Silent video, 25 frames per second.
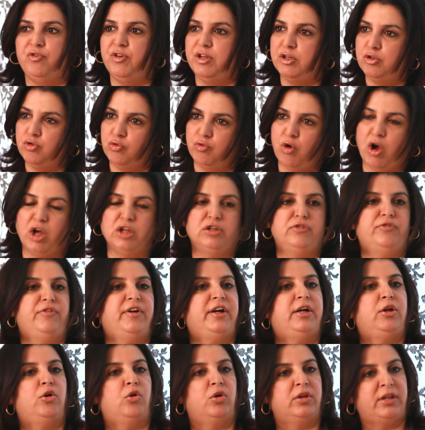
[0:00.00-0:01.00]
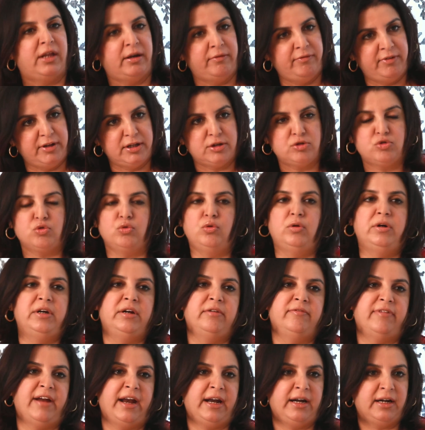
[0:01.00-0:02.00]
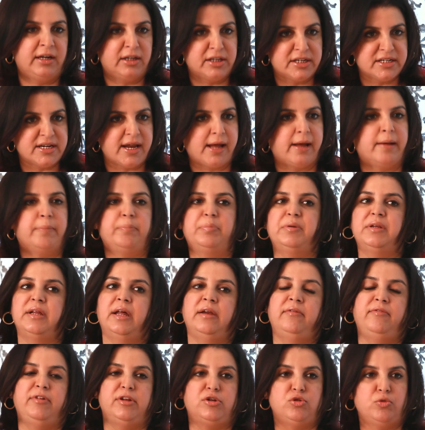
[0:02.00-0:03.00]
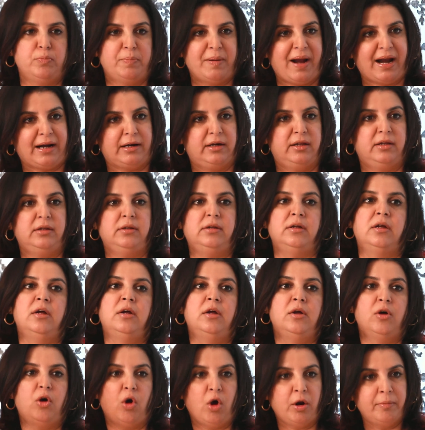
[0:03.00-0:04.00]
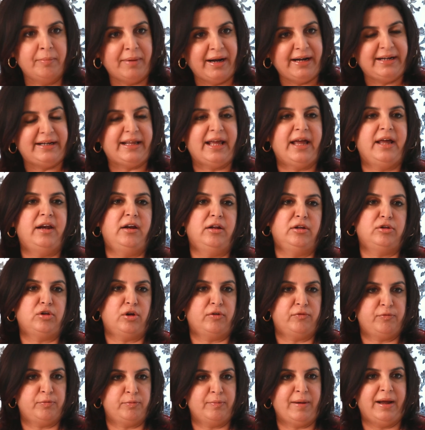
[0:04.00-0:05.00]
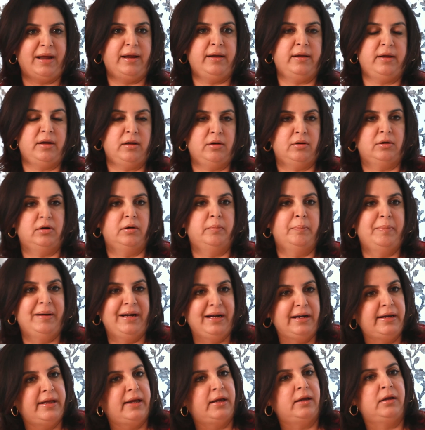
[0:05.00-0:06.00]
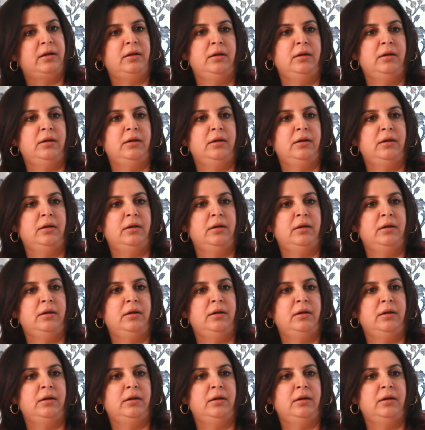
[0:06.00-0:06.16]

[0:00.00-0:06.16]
used to watch videos, and we used to invent steps, and we used to practice on my terrace of my building